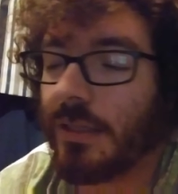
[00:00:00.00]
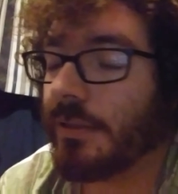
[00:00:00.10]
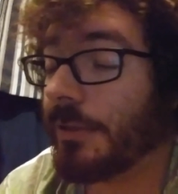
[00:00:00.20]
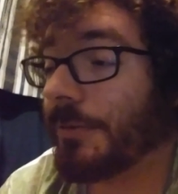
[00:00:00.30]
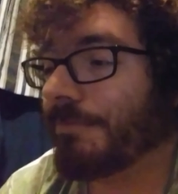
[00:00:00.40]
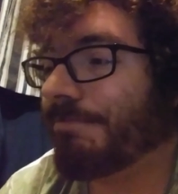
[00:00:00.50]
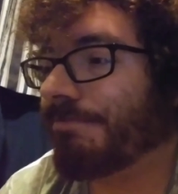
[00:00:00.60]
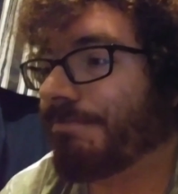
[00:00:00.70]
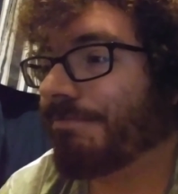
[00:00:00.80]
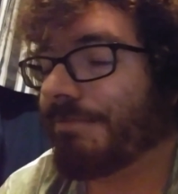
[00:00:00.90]
So,
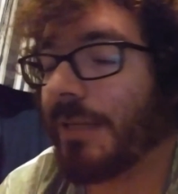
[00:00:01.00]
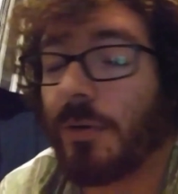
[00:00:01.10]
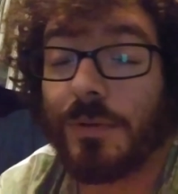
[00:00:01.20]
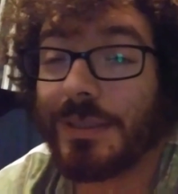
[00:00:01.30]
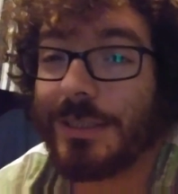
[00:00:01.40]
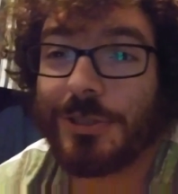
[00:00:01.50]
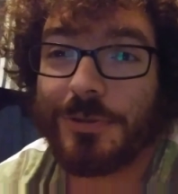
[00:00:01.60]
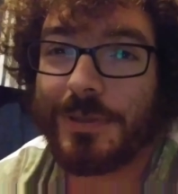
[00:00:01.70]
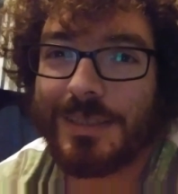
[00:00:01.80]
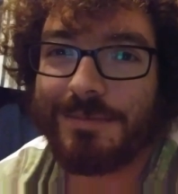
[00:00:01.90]
I really
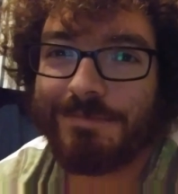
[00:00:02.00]
enjoyed it.